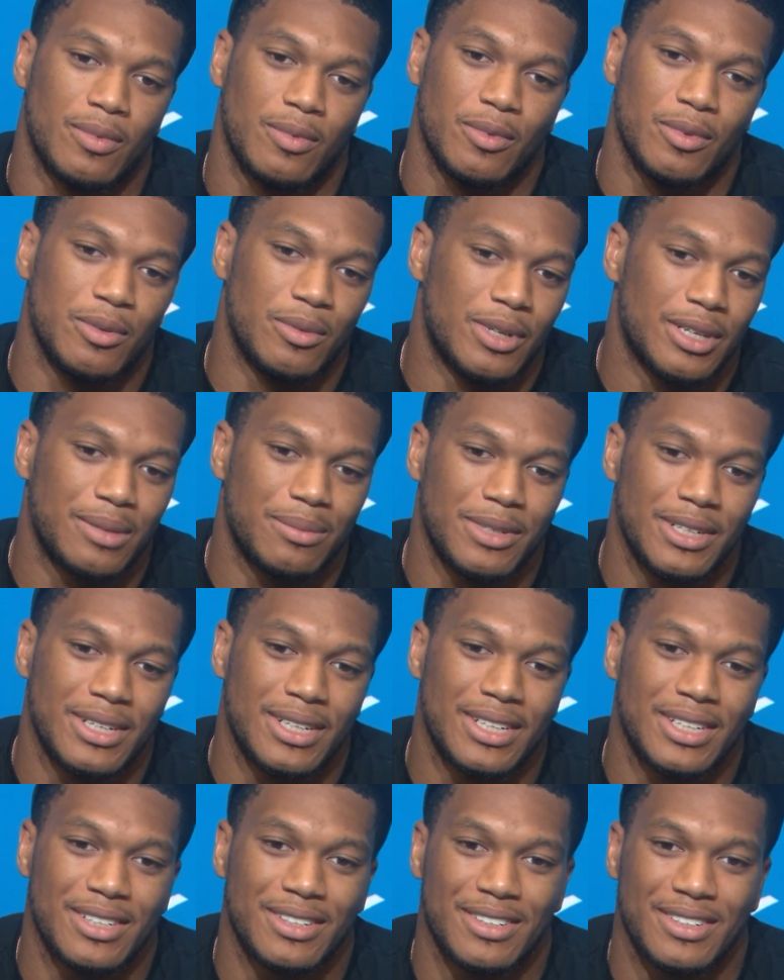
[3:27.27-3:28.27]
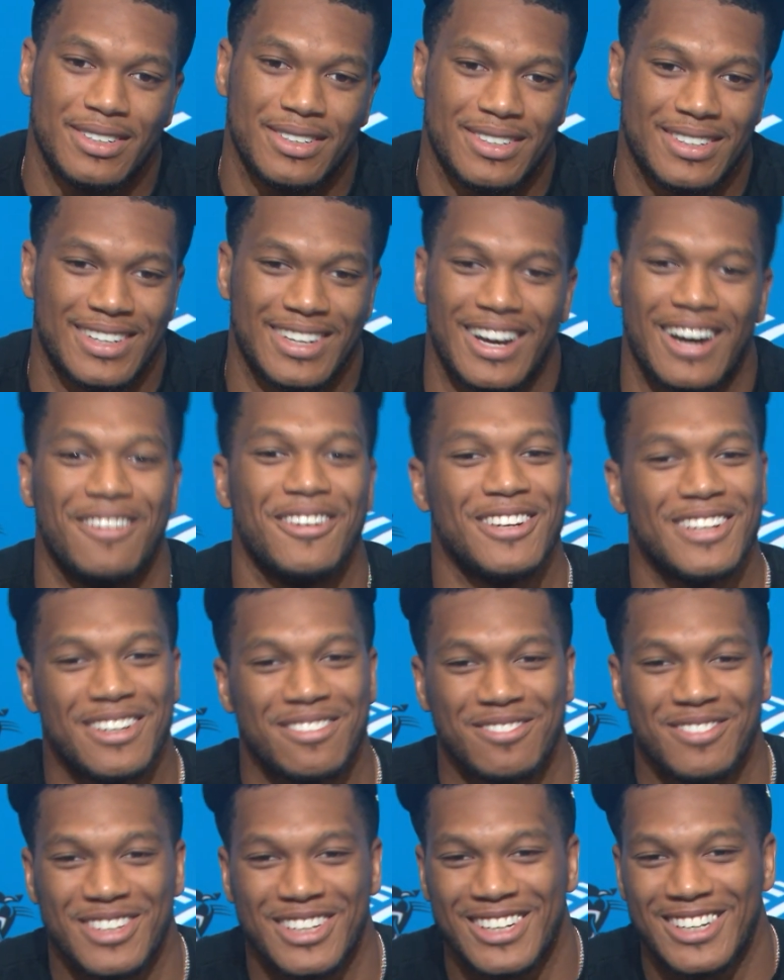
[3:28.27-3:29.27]
We want him here. I would
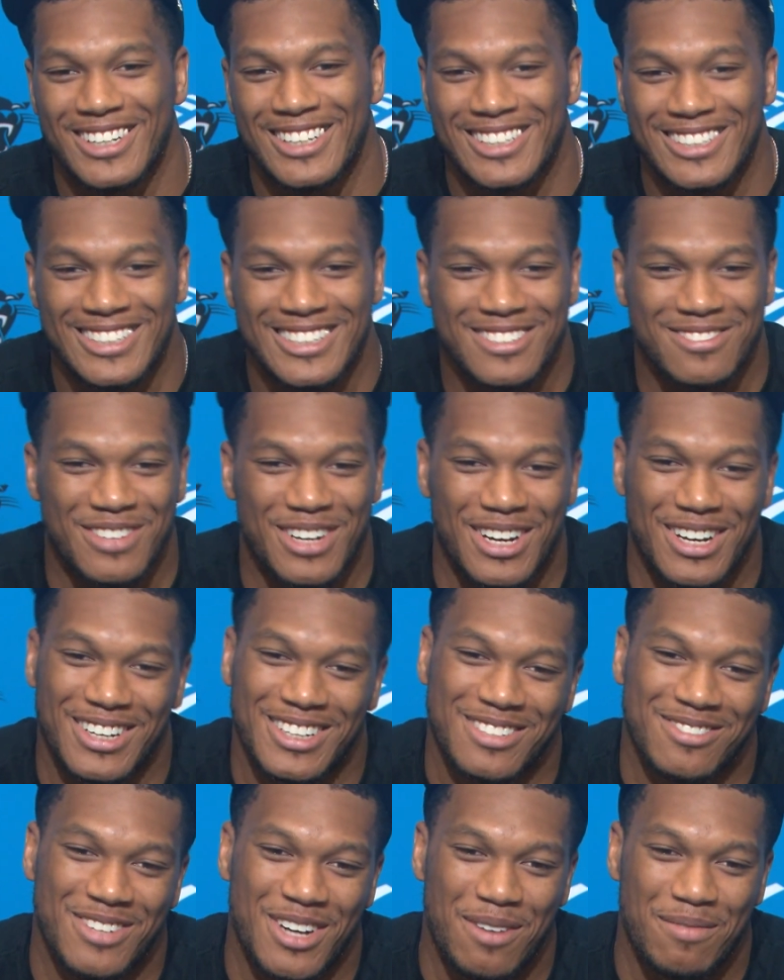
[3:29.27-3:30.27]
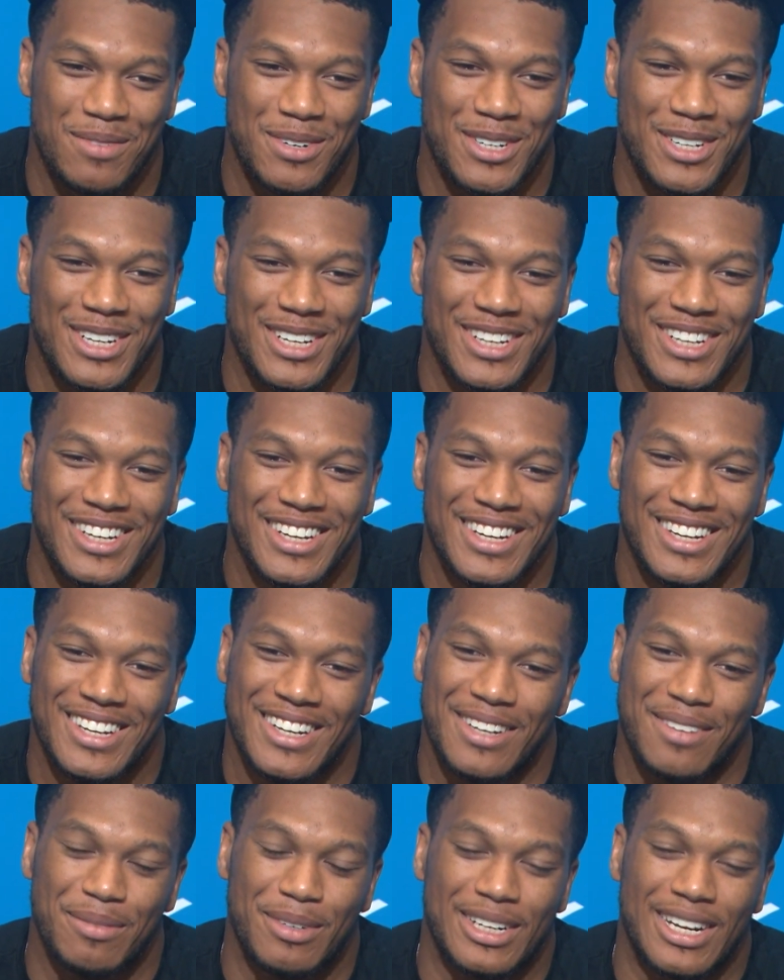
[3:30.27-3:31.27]
love him here because that's my boy.
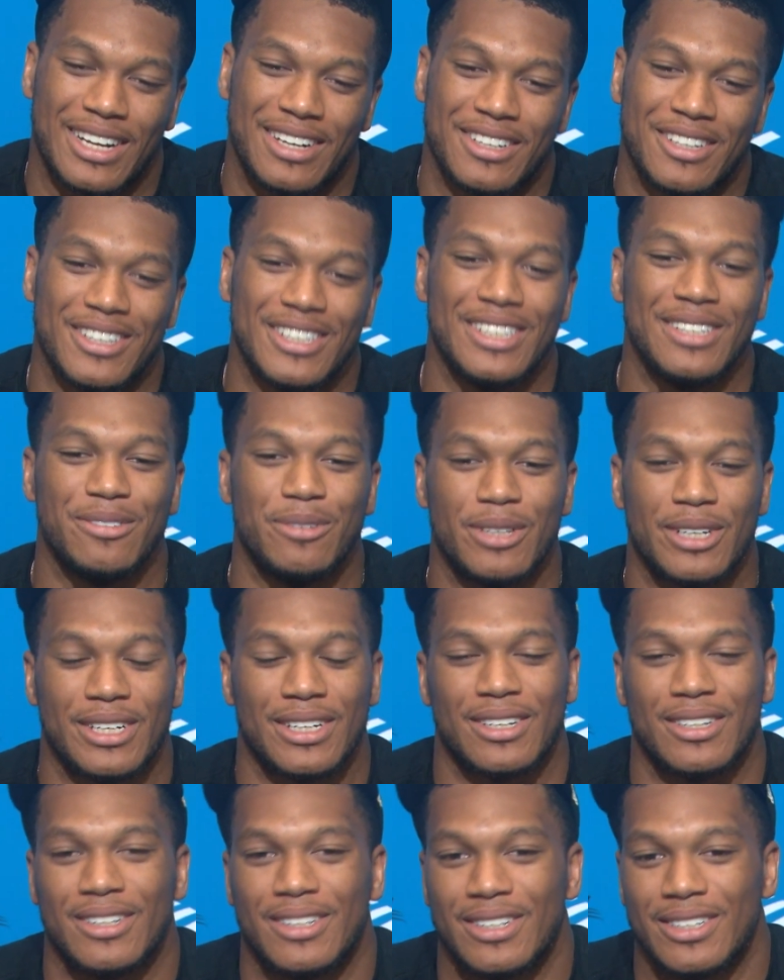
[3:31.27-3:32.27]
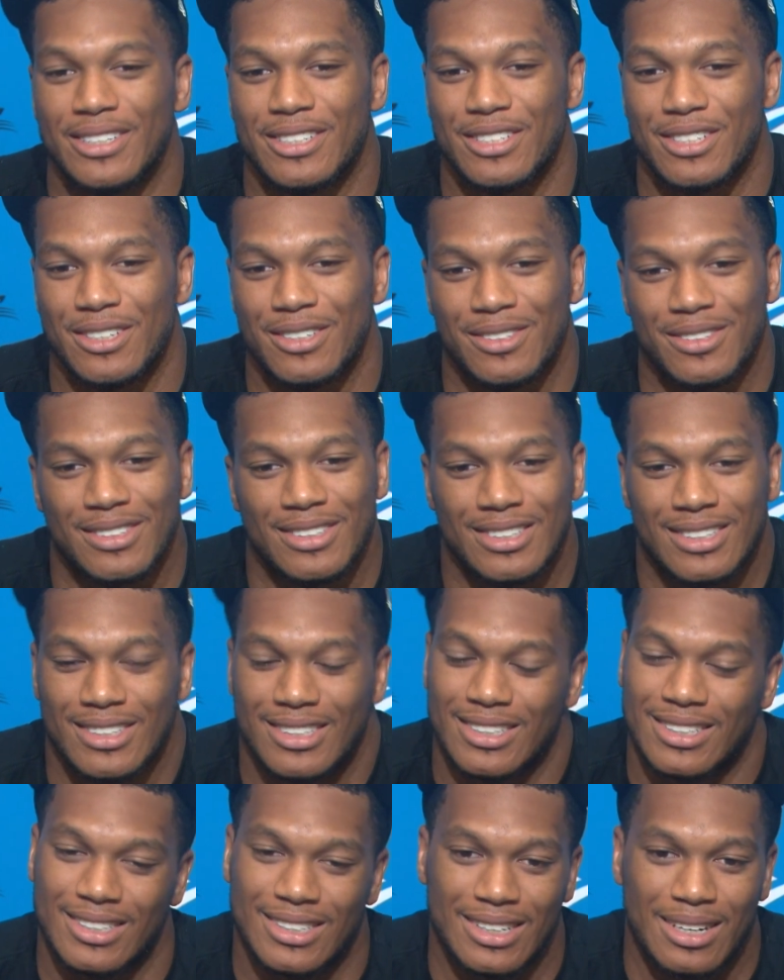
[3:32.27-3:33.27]
But I know he's working hard, so
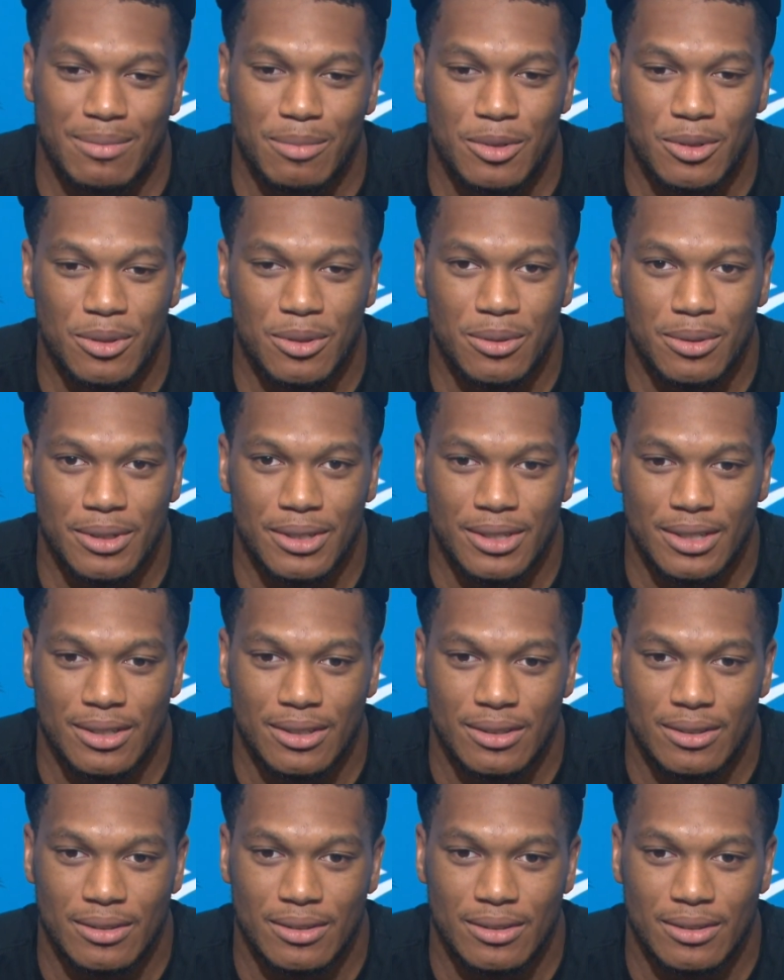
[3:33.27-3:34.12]
I'm cool with it.